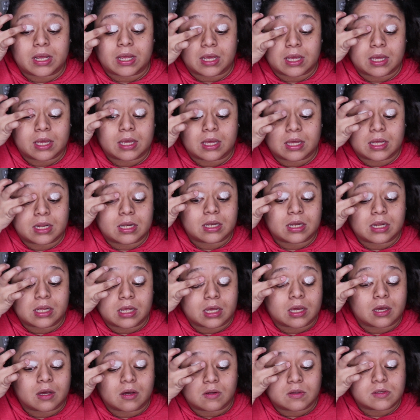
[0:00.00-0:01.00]
and
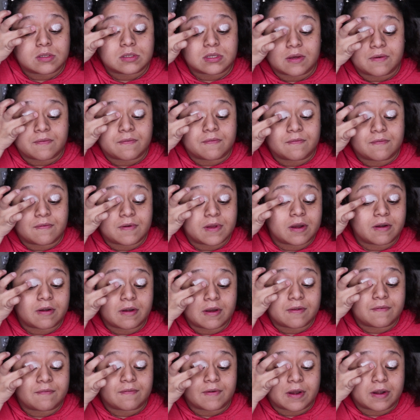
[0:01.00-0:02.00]
it goes a
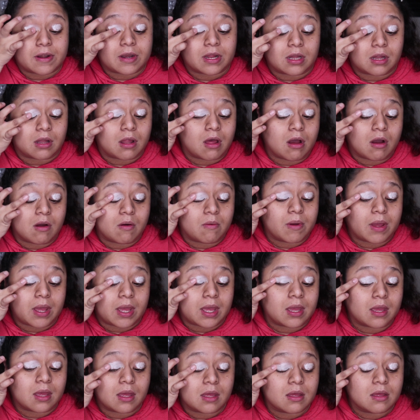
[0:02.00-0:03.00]
very, very long
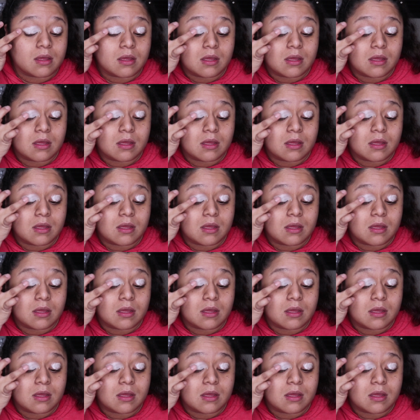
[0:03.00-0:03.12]
way.